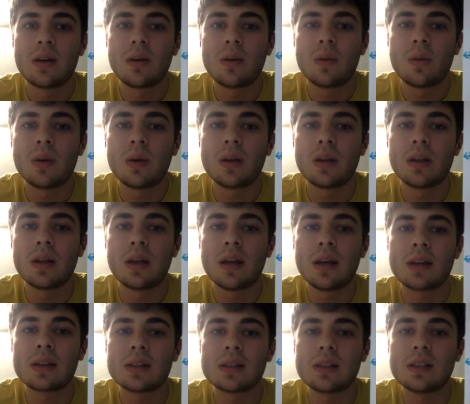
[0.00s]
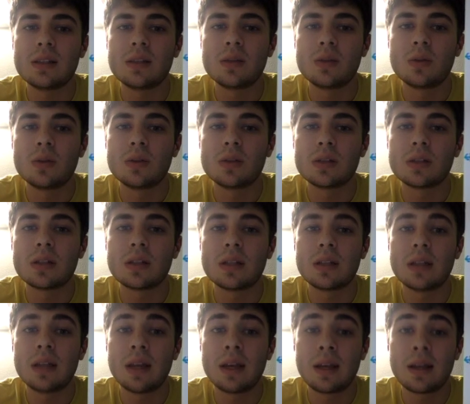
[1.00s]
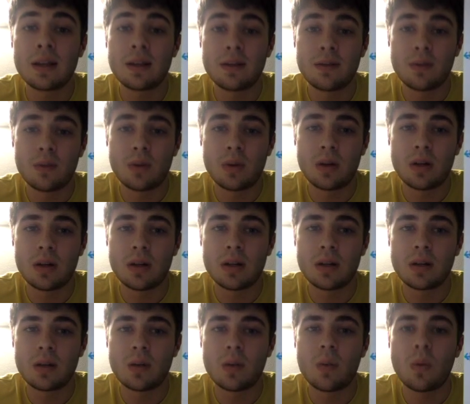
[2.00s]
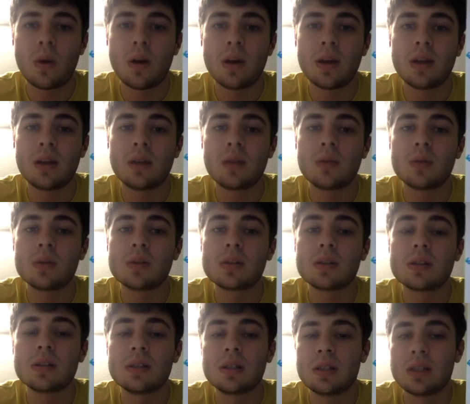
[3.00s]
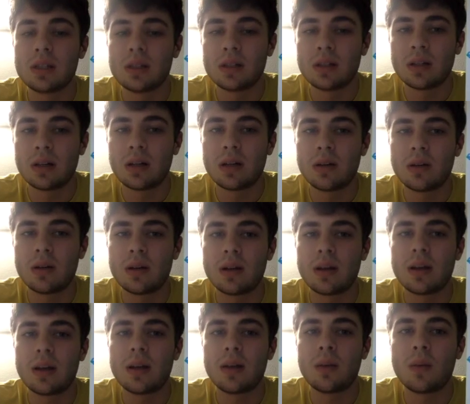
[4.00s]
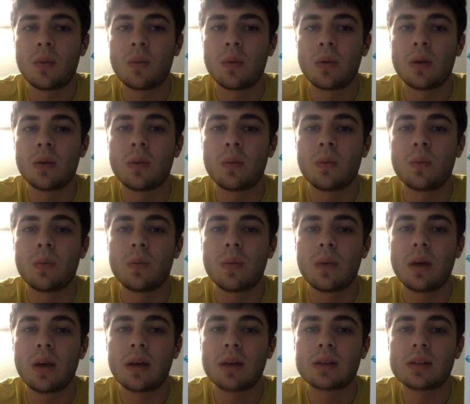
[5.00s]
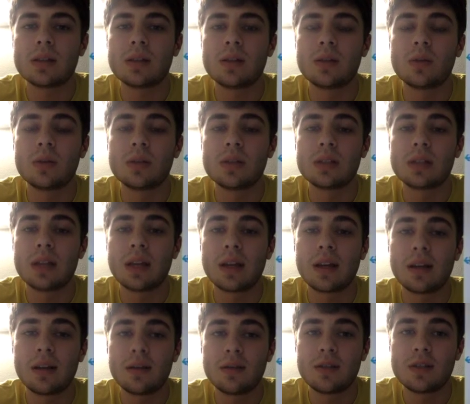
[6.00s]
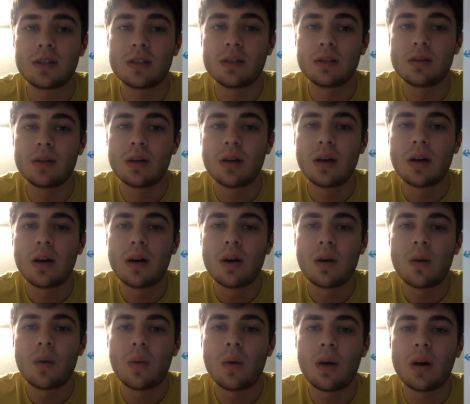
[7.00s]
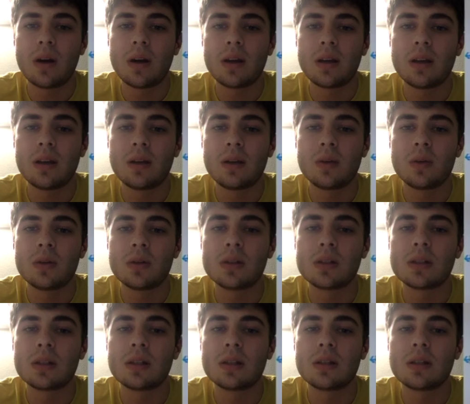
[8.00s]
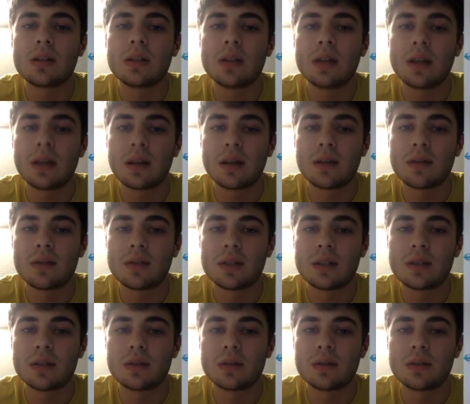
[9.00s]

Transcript: When x equals negative 1, y equals 0. And when x equals negative 2, y equals negative 2.